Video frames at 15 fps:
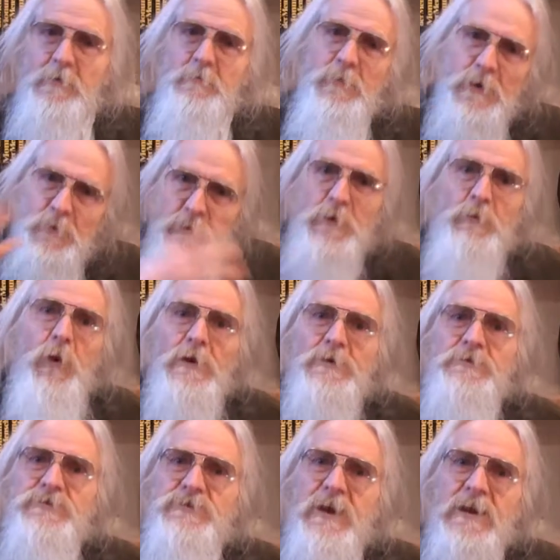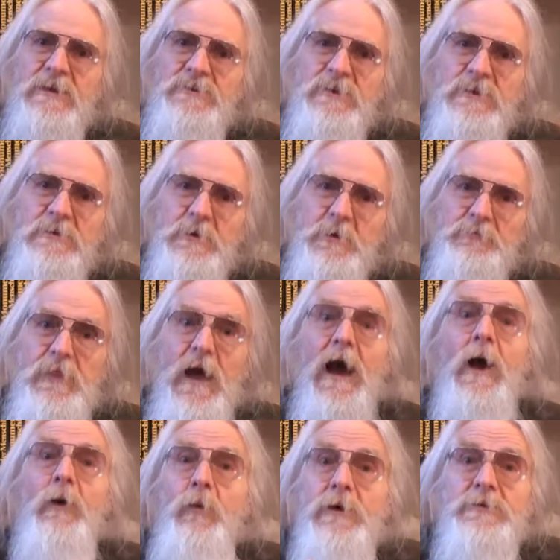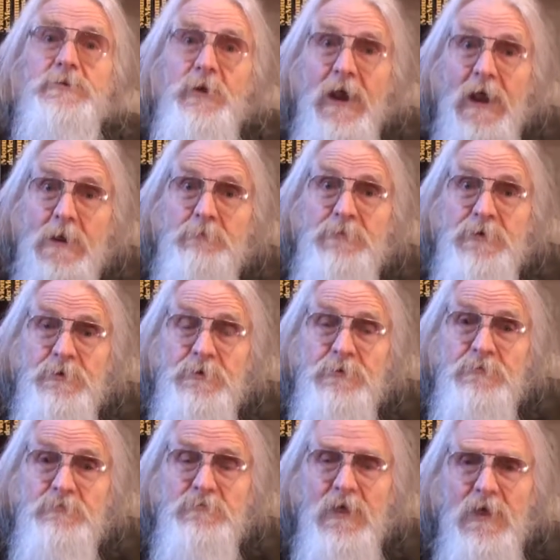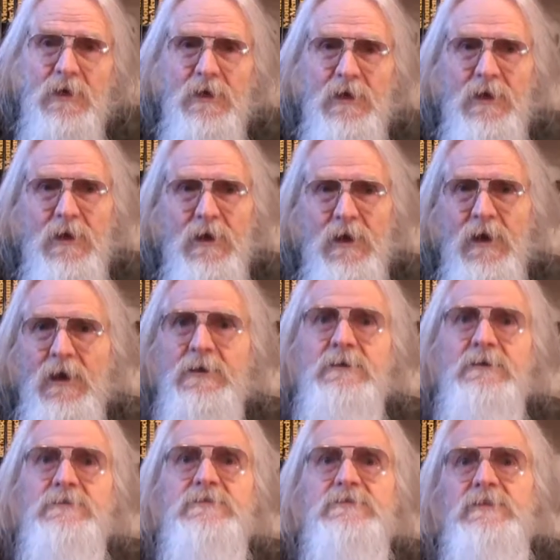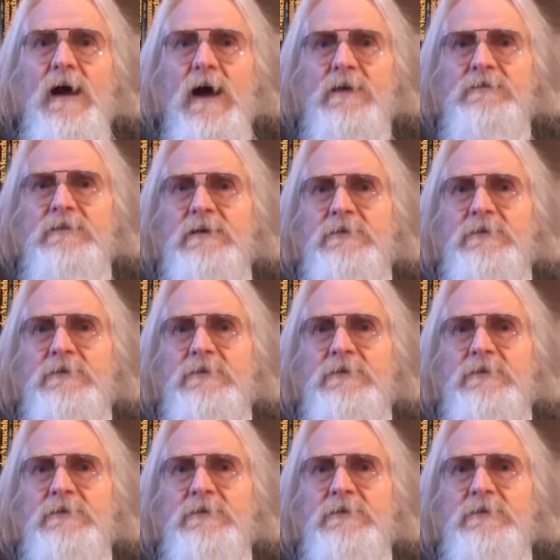But we want to change it. I want to help you, and it starts